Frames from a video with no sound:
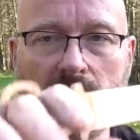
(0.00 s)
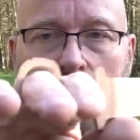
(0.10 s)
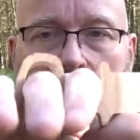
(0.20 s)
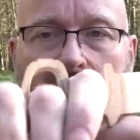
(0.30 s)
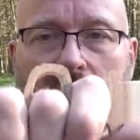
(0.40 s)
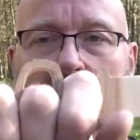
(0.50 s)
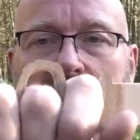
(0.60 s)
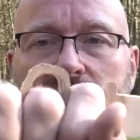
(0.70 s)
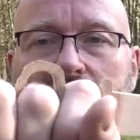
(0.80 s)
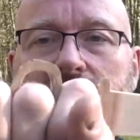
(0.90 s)
Now when I
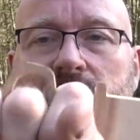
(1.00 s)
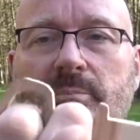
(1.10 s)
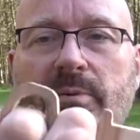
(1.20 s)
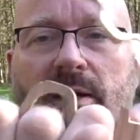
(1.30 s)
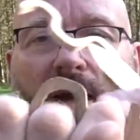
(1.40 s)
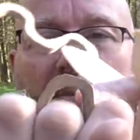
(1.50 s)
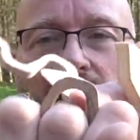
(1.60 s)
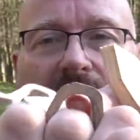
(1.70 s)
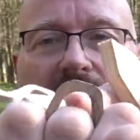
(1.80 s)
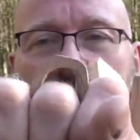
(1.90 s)
used this, it became
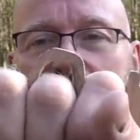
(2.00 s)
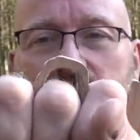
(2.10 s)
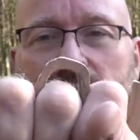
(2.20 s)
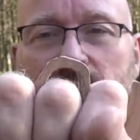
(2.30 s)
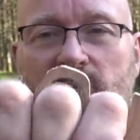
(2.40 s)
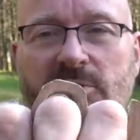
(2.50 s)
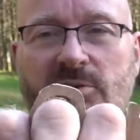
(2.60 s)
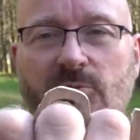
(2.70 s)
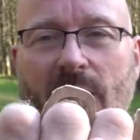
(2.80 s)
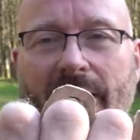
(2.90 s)
clear that this one was
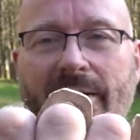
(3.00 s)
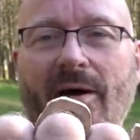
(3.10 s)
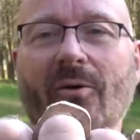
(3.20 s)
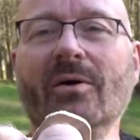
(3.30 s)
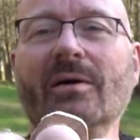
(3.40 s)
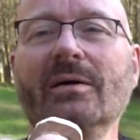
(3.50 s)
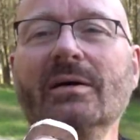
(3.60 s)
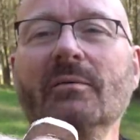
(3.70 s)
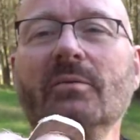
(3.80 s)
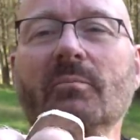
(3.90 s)
too high now,
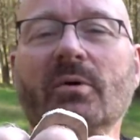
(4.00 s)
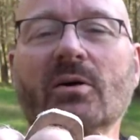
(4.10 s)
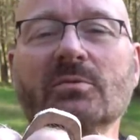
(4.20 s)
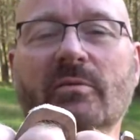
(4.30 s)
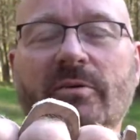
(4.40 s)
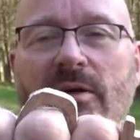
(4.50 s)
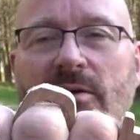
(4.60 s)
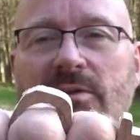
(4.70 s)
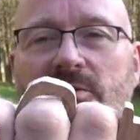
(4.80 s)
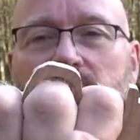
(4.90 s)
because my finger needs to